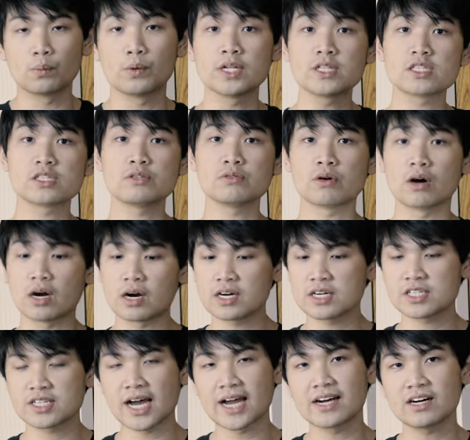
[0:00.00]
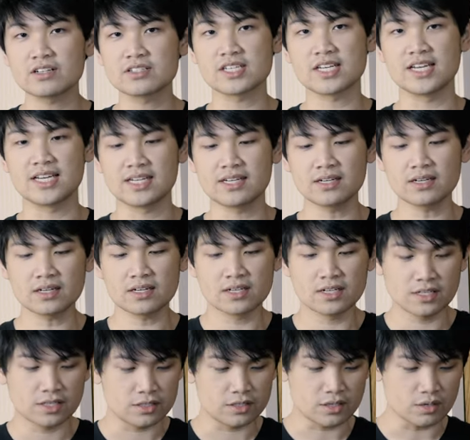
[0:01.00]
Once you are dialed in,
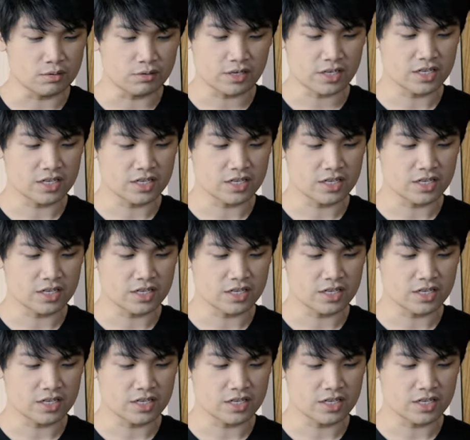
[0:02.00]
you